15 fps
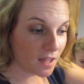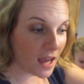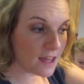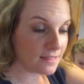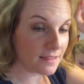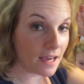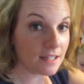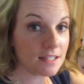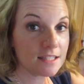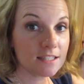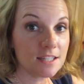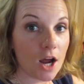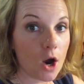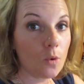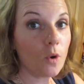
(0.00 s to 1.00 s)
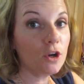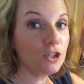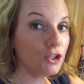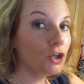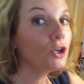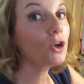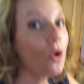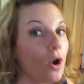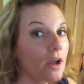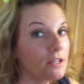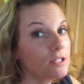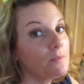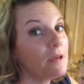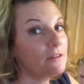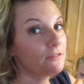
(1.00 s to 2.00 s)
and let us know what you're
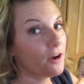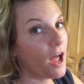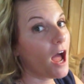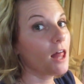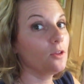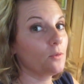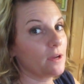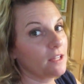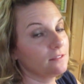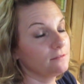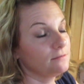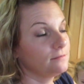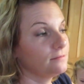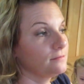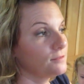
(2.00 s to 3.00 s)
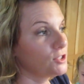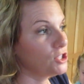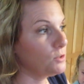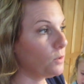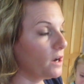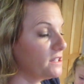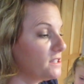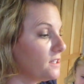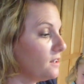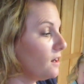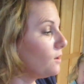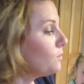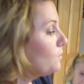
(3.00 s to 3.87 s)
going to be for Halloween. She wants to know.